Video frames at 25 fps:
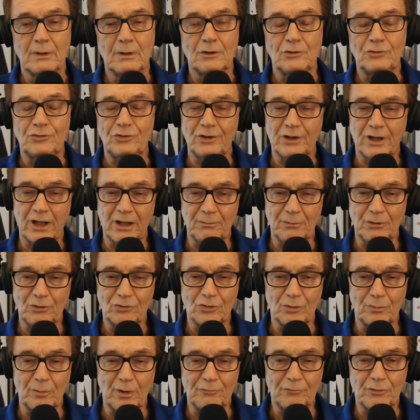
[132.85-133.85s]
She gave me
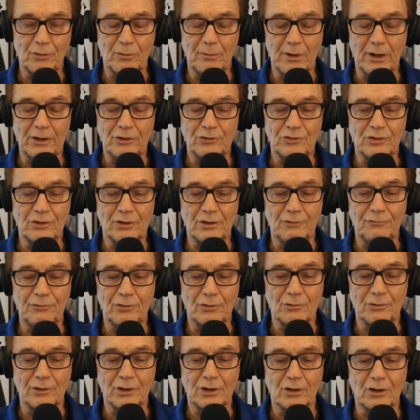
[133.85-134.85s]
some information, if
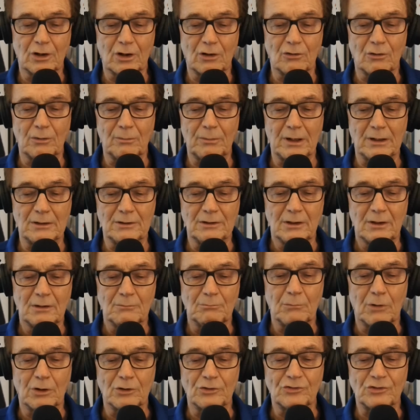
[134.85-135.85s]
you'll recall, about
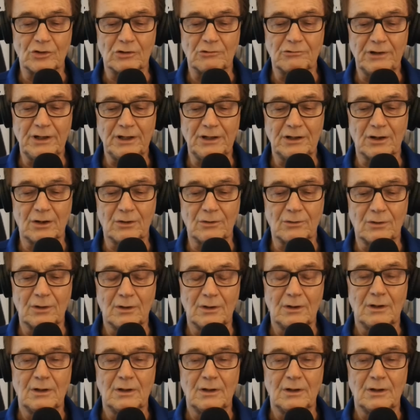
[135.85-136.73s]
Marcelino,